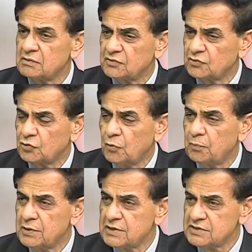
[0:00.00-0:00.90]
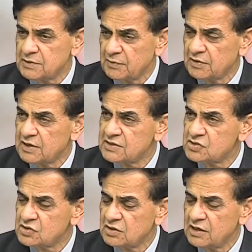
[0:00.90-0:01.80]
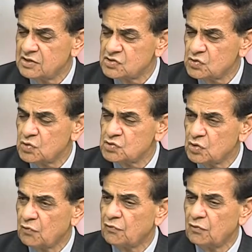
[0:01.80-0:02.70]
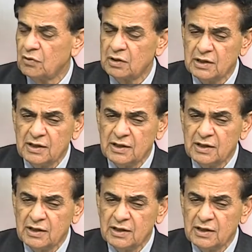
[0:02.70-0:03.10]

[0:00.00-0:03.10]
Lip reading: so pleased. I mean, there is and so joyful,